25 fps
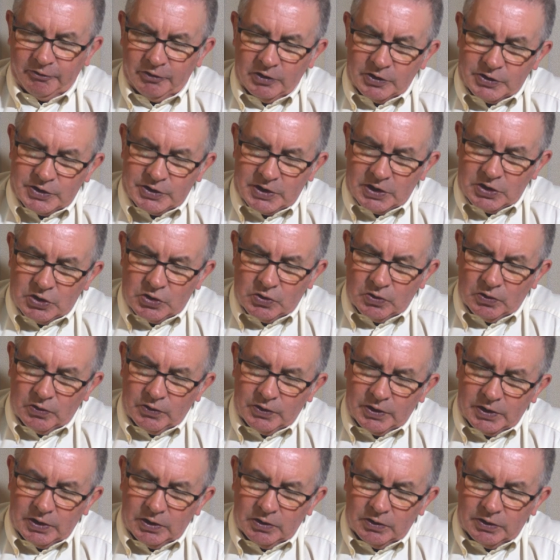First ensure
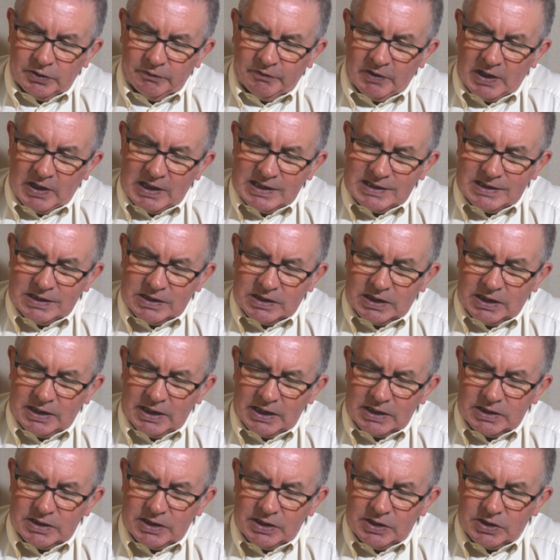that your device is
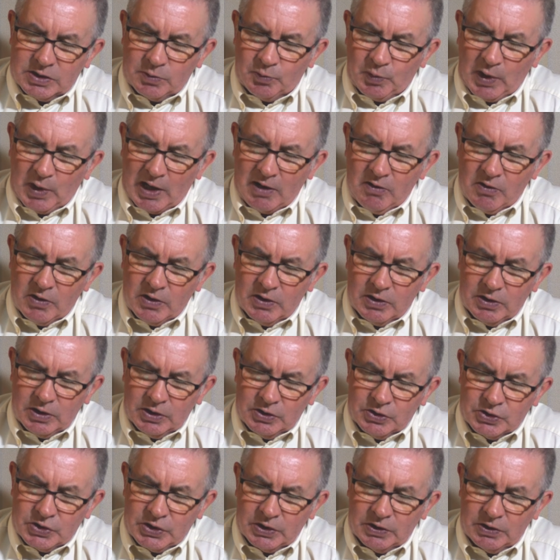connected to power
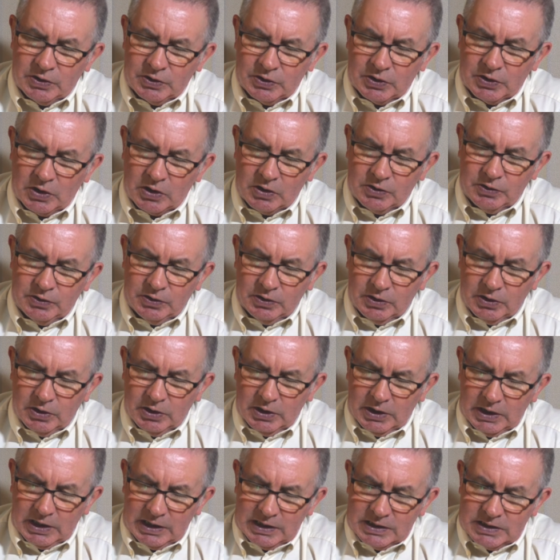and turned on.
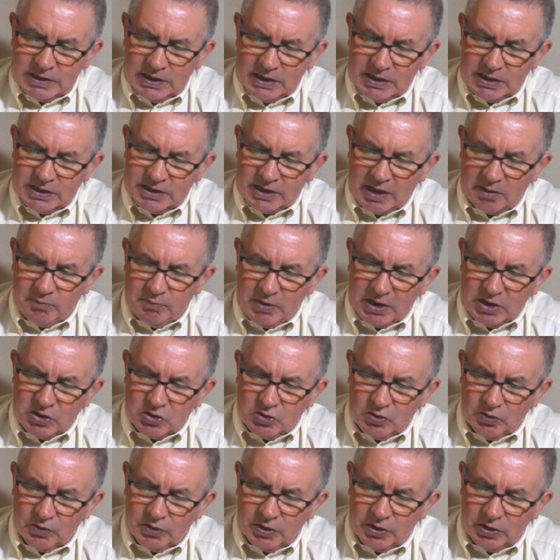It is. Then make
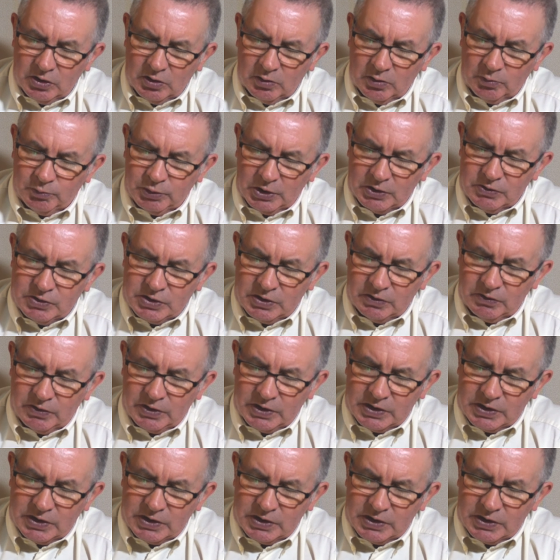sure that your Bluetooth